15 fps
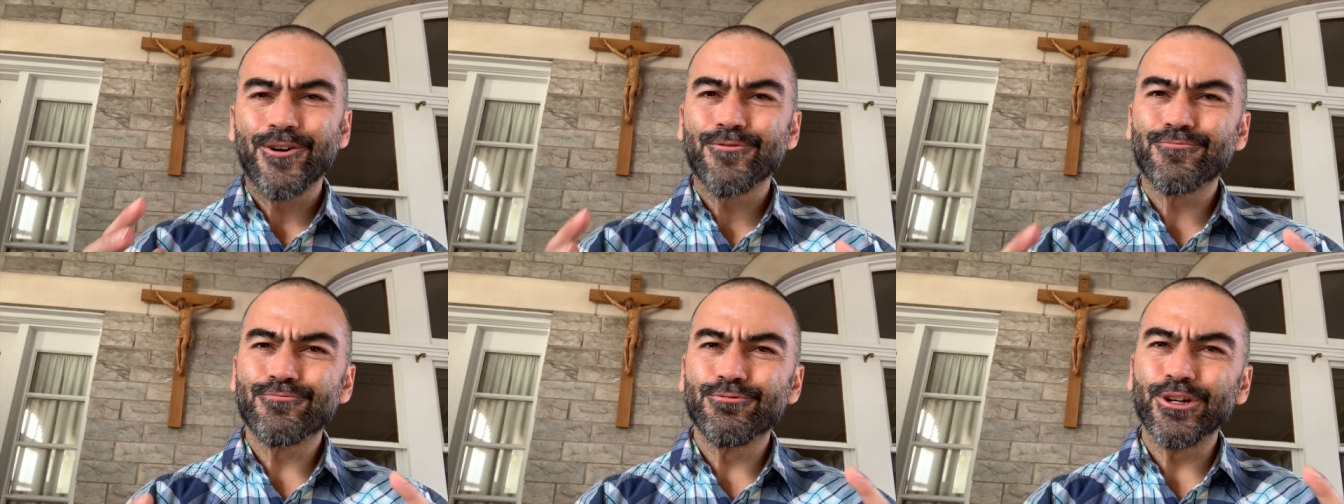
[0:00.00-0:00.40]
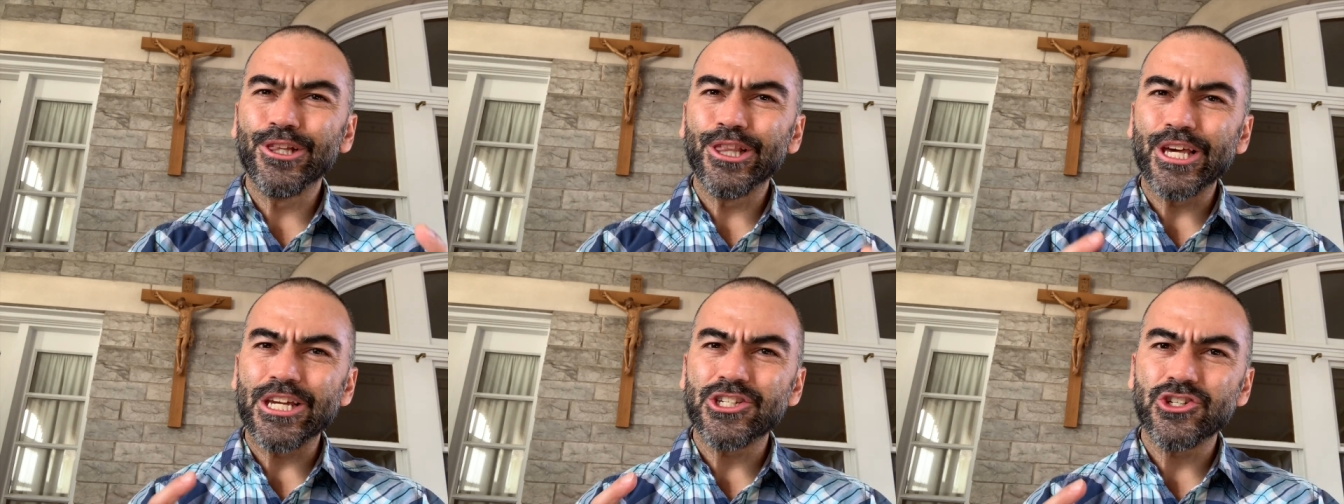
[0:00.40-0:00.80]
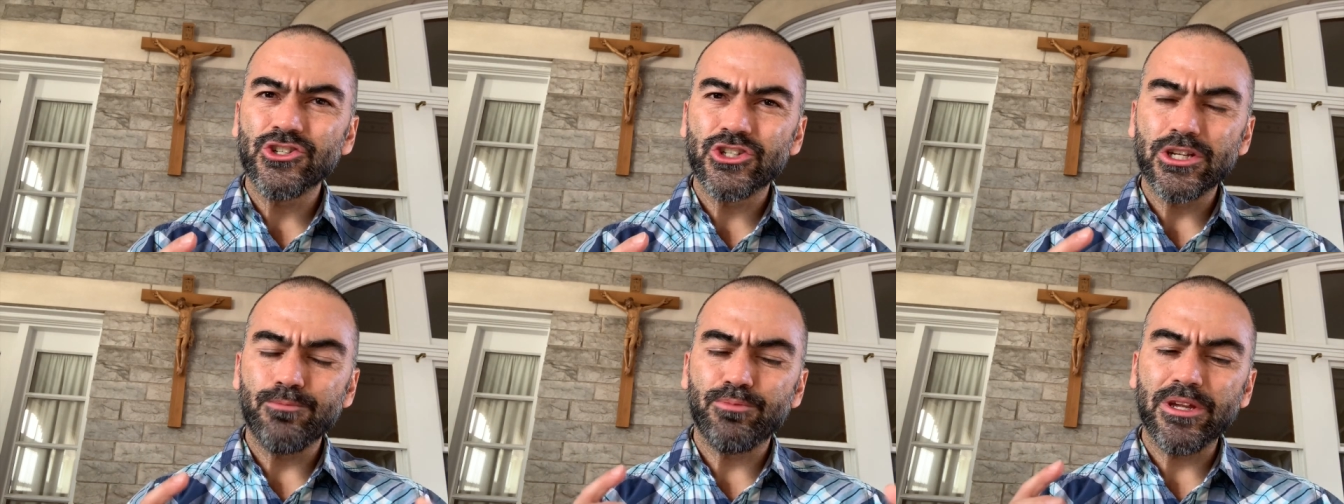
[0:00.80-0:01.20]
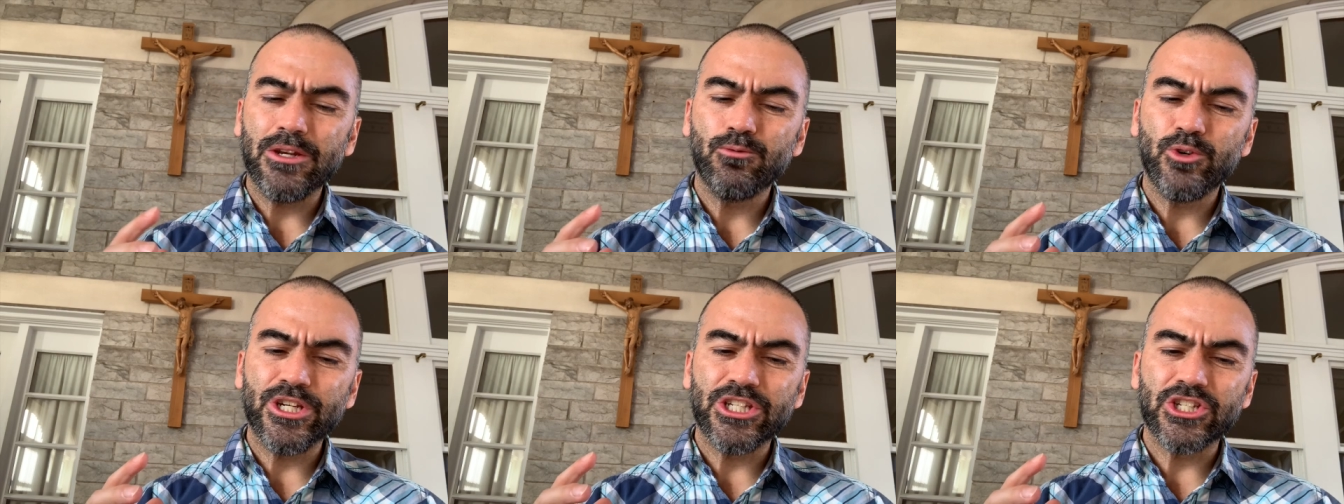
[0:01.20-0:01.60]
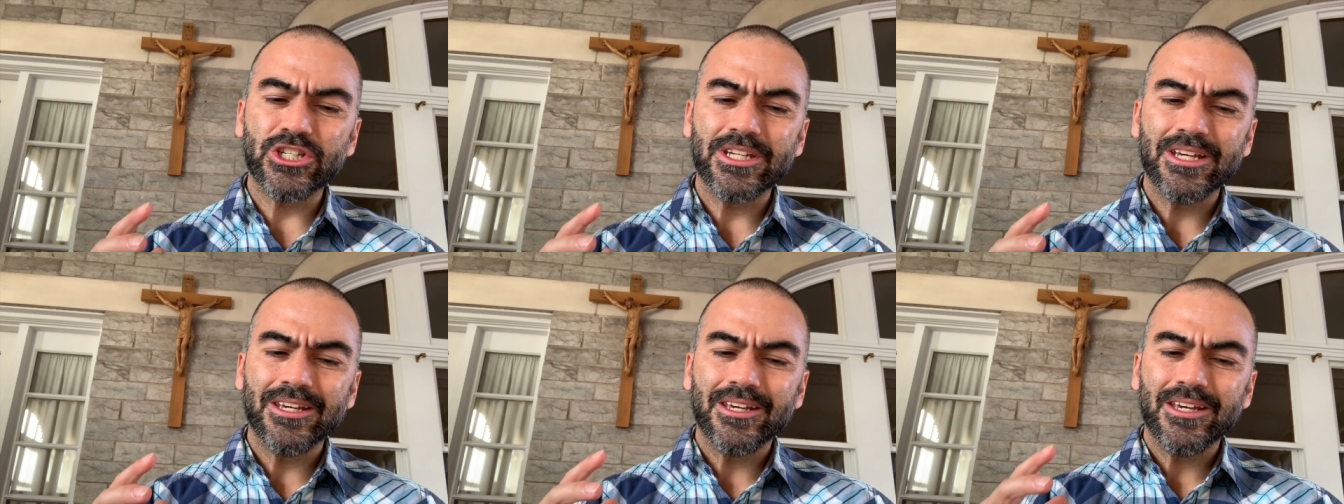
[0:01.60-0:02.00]
relationship in
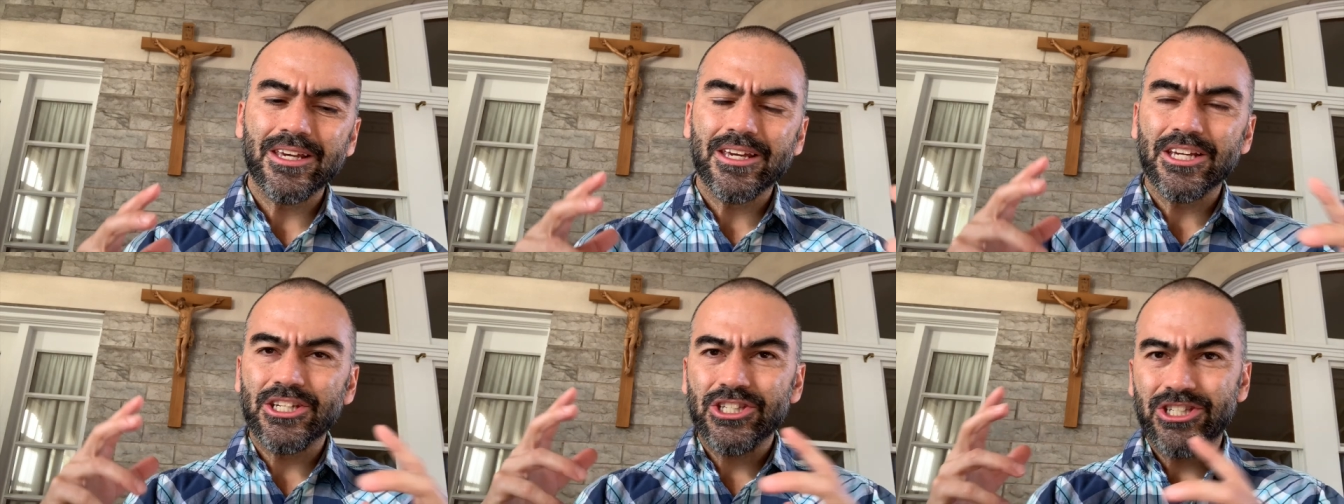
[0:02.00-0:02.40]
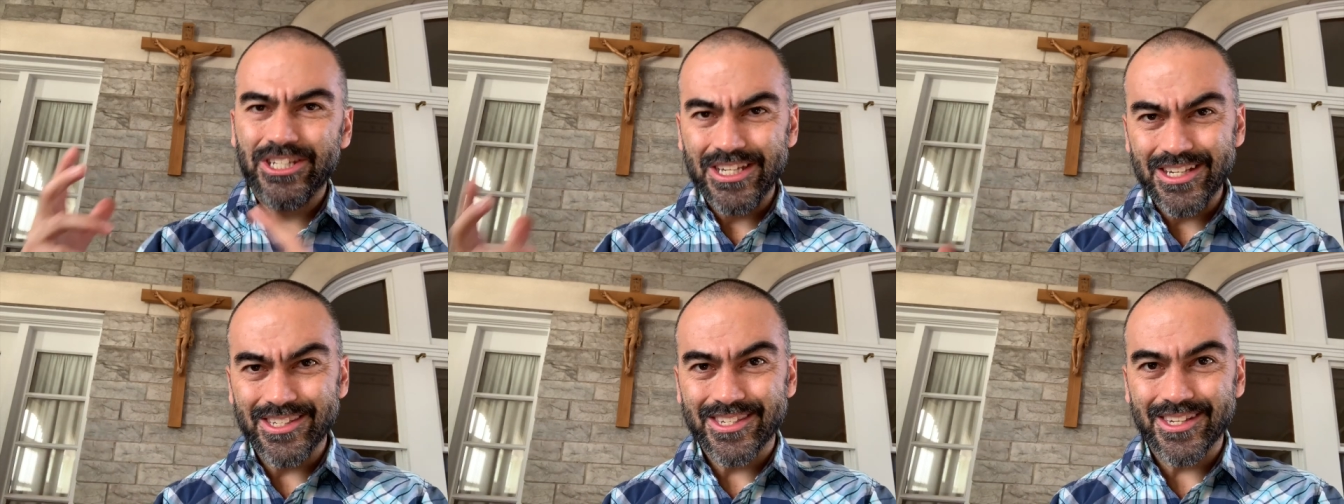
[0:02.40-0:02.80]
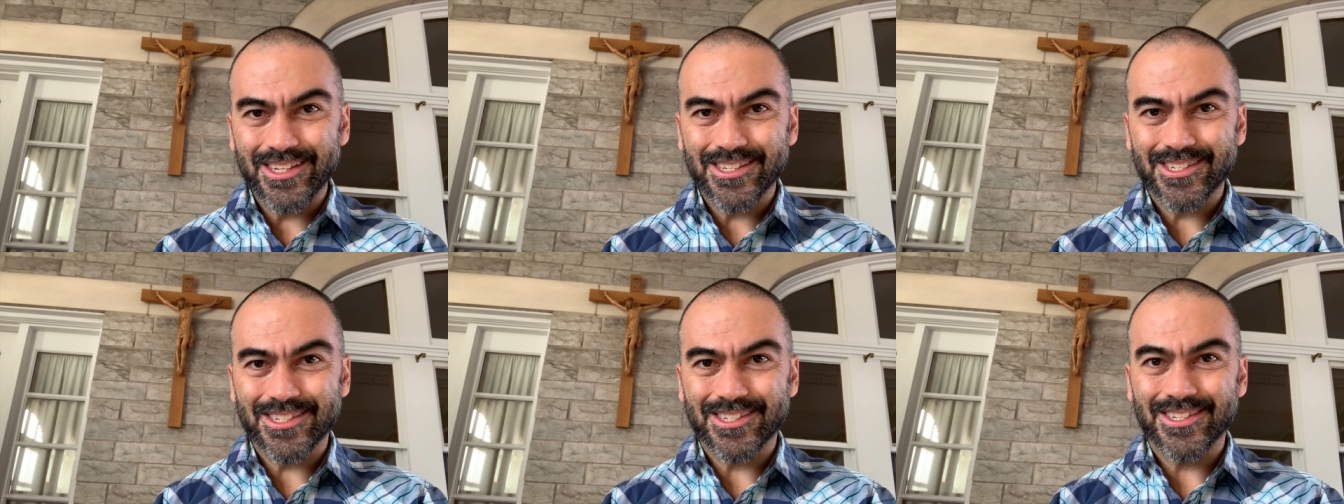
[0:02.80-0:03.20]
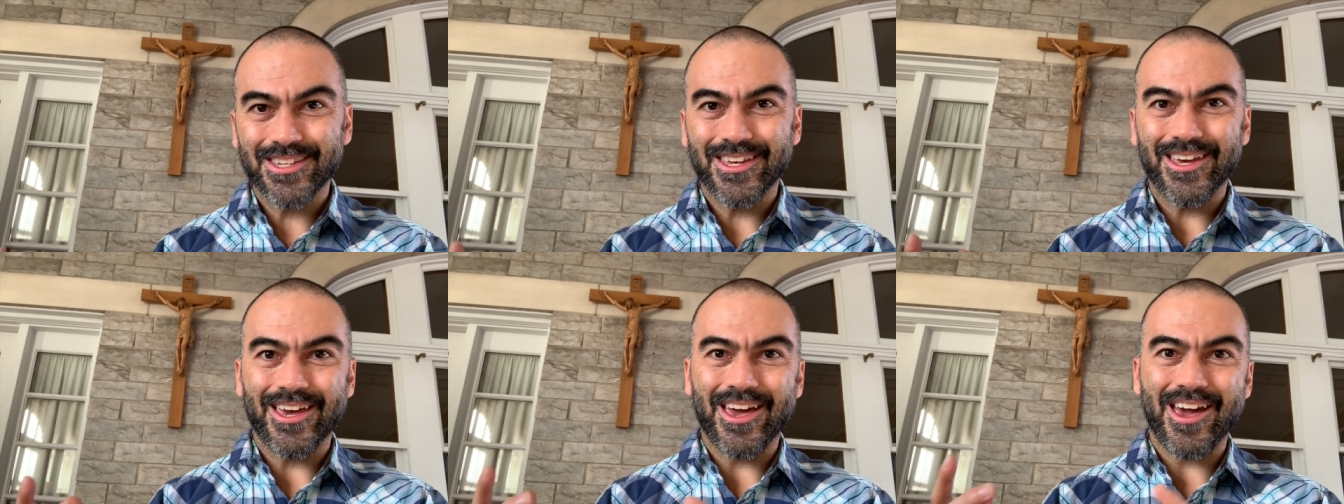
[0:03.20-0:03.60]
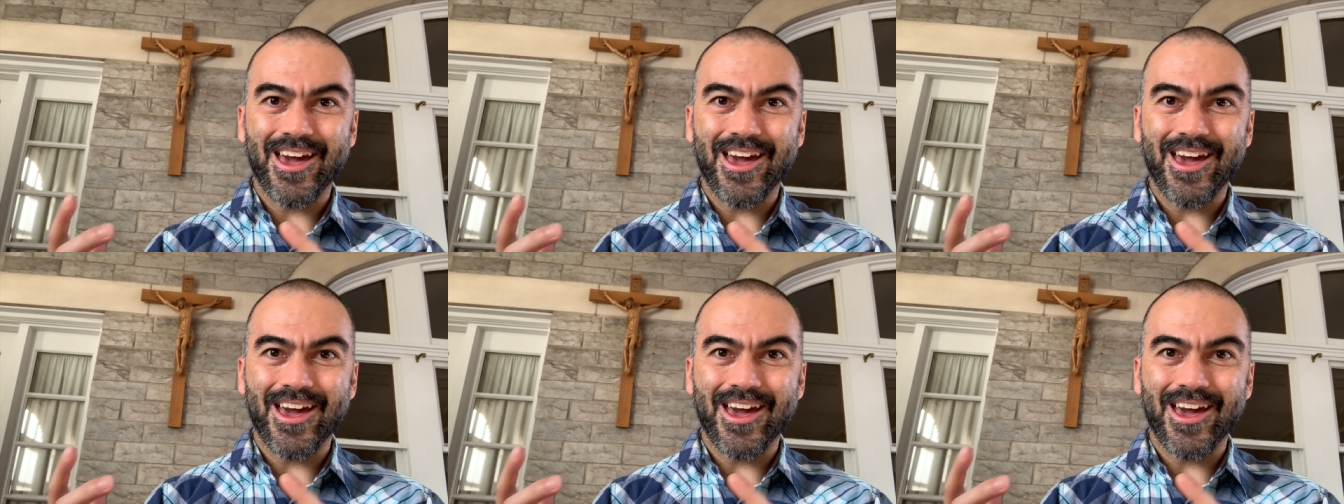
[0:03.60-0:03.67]
which Jesus,